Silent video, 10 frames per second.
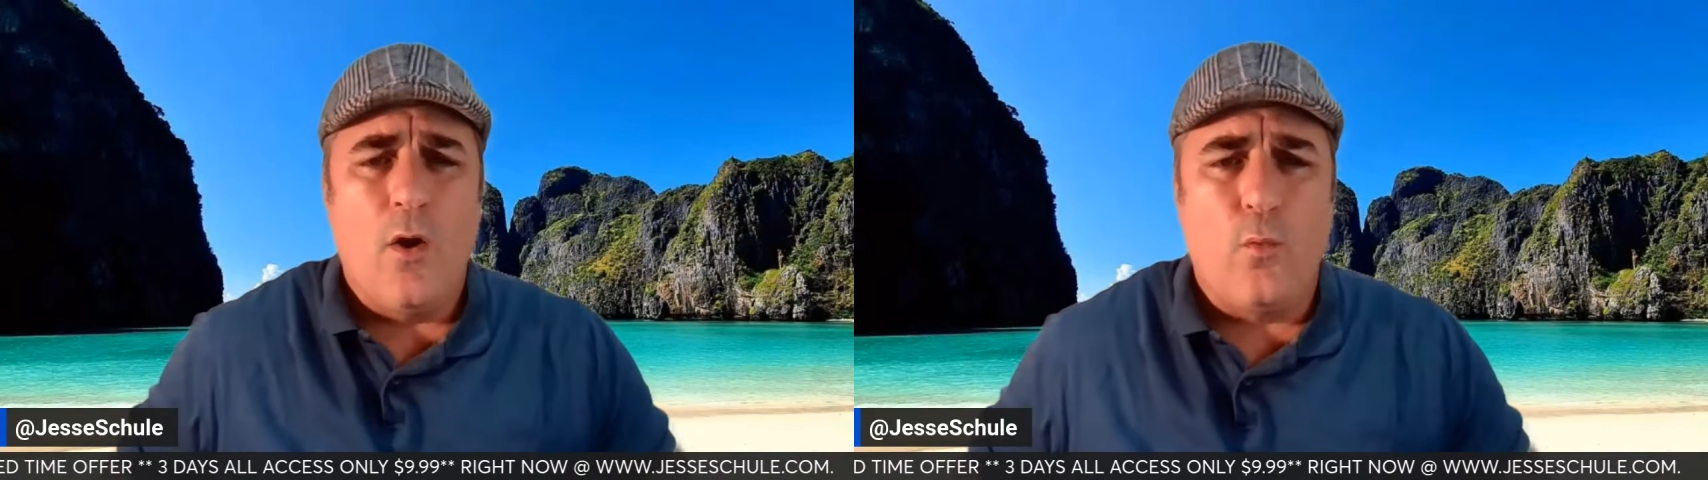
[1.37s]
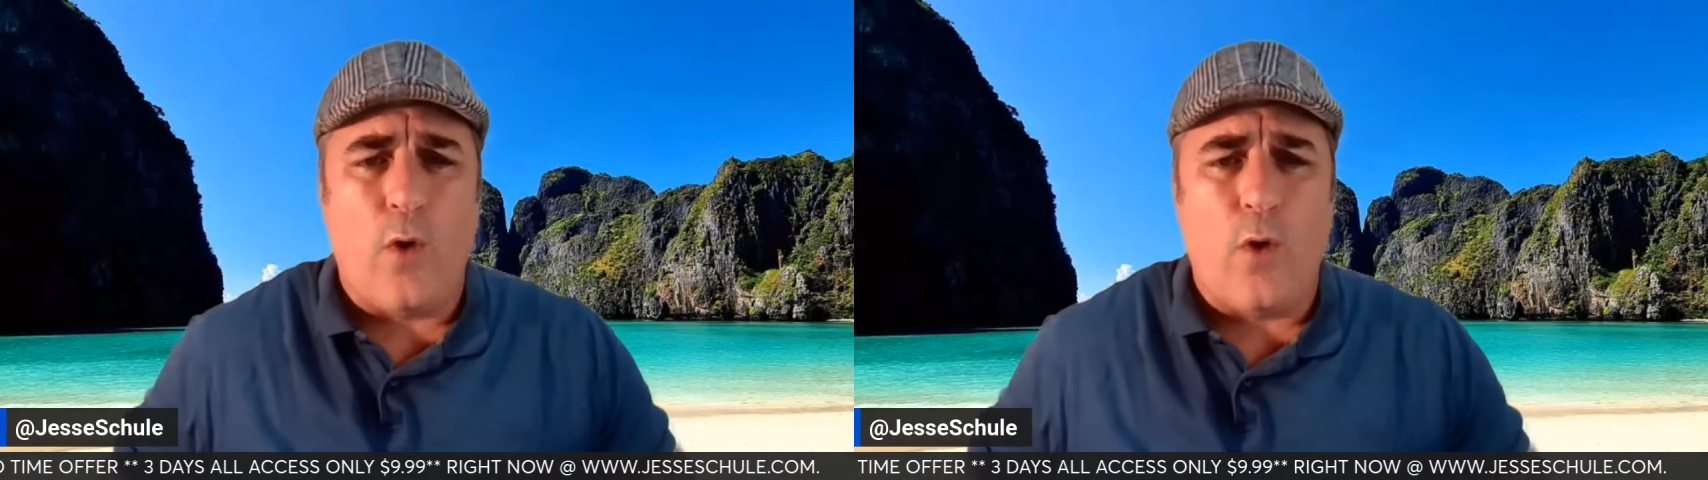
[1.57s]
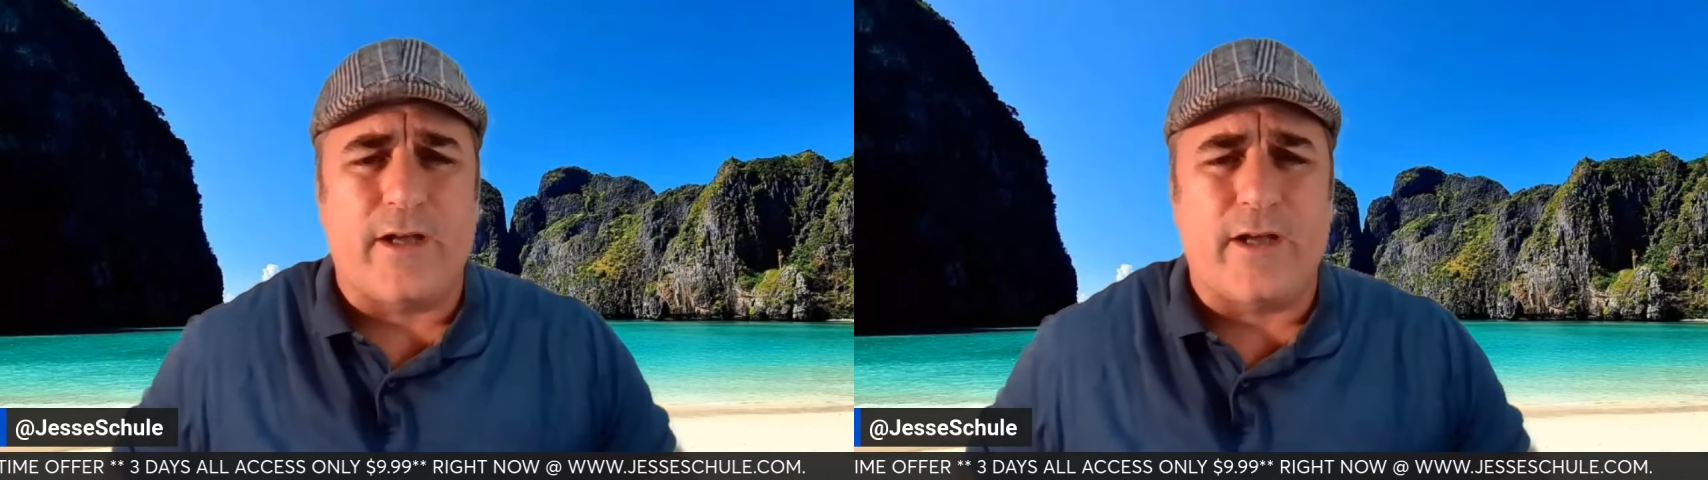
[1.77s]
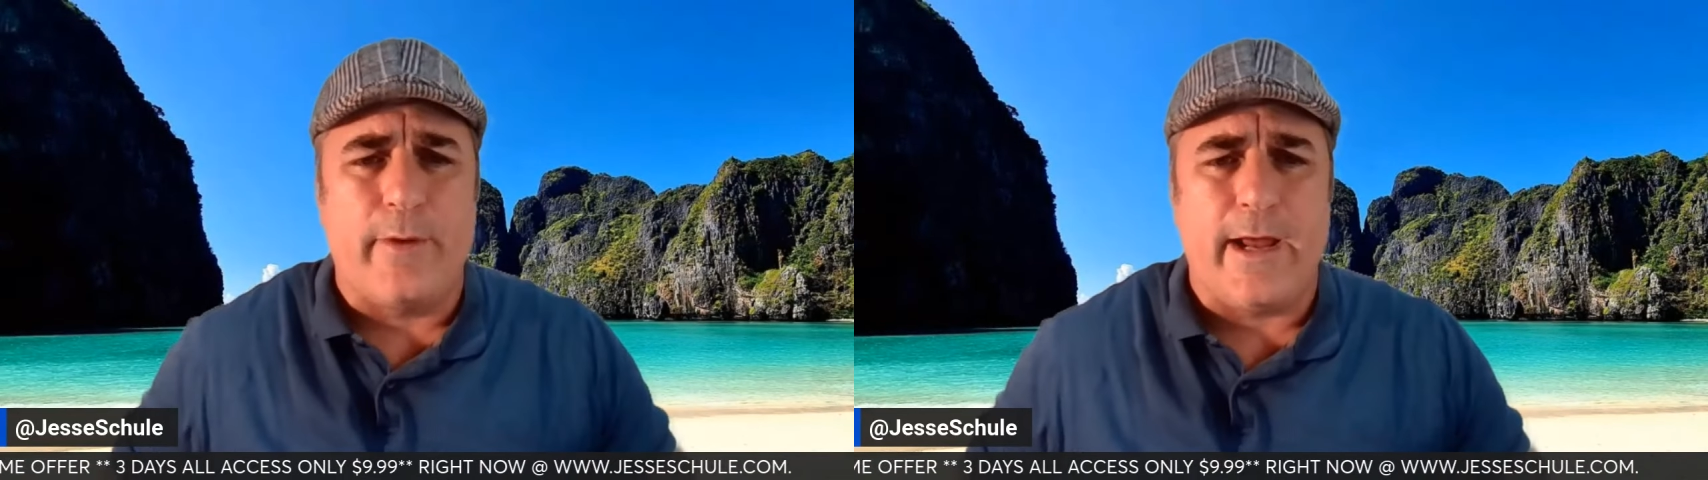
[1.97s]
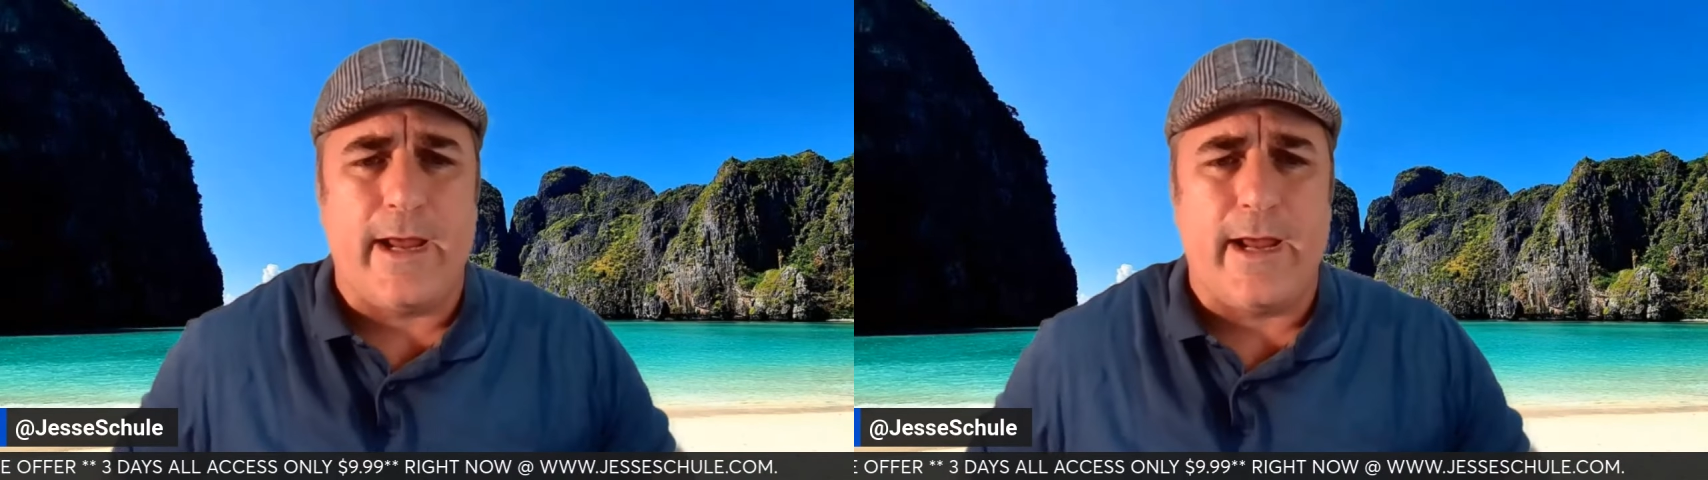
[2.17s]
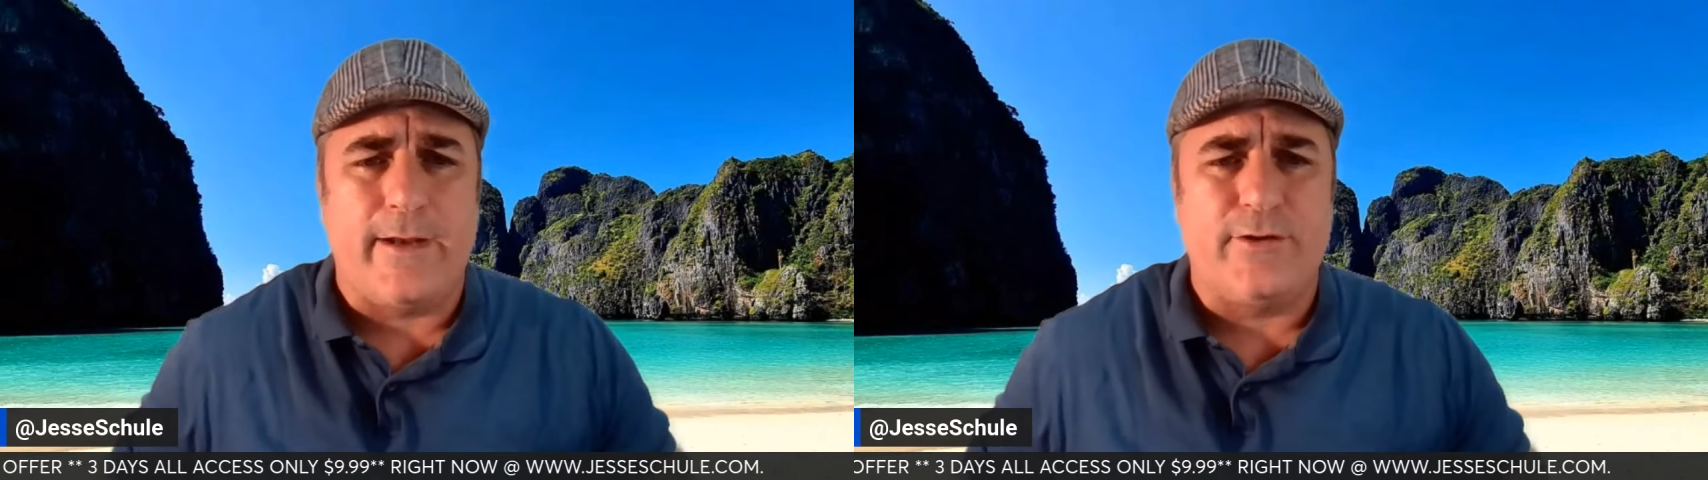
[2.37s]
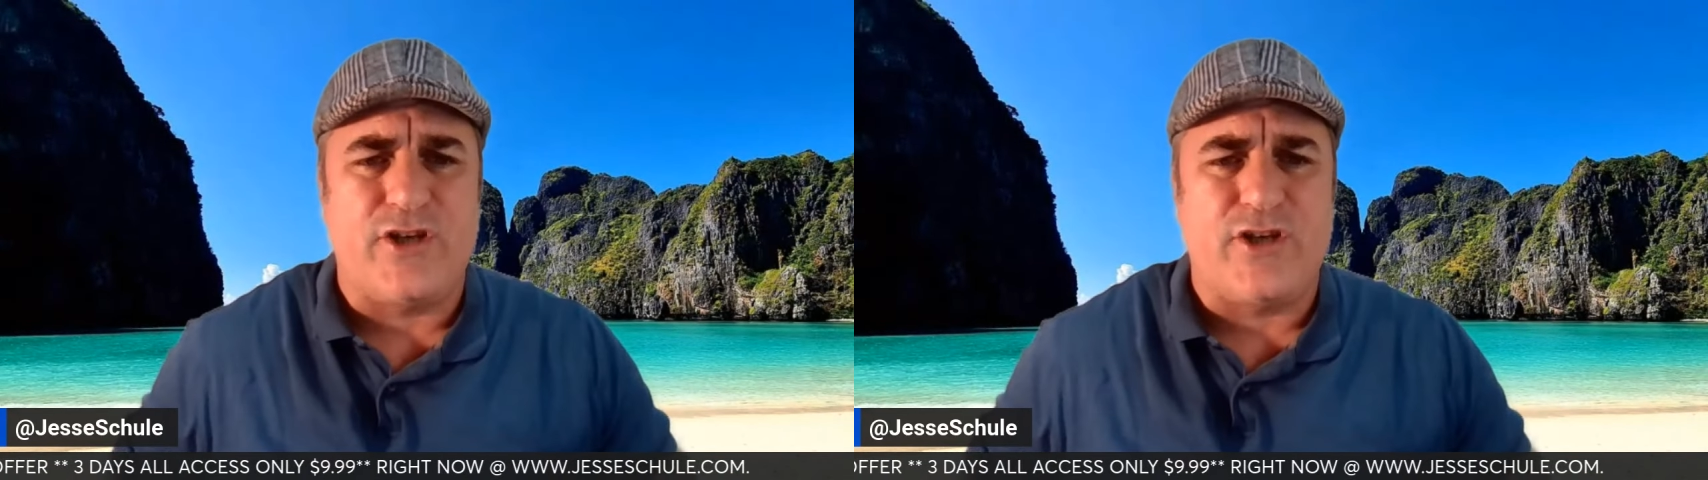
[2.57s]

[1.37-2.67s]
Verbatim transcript: Welcome in.